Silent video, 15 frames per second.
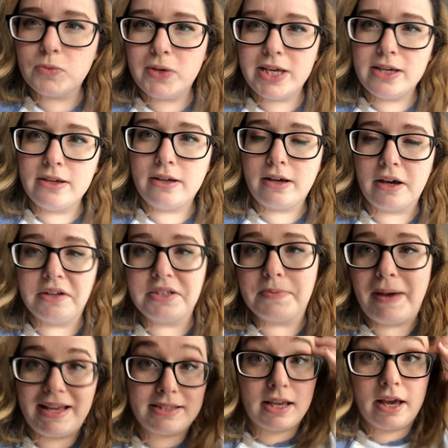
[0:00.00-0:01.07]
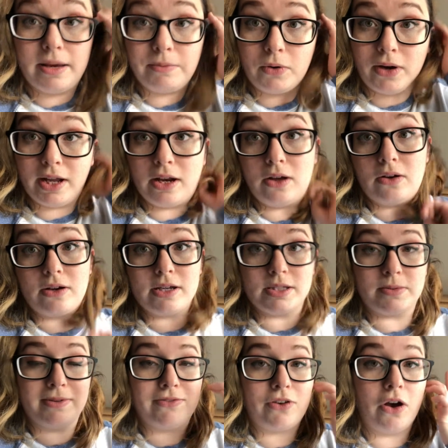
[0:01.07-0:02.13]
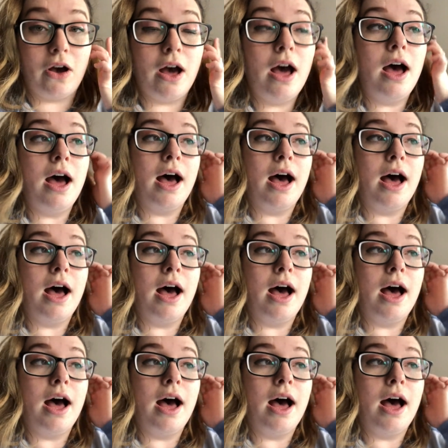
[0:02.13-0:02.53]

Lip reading: we go to Pets at Home quite a lot because we've got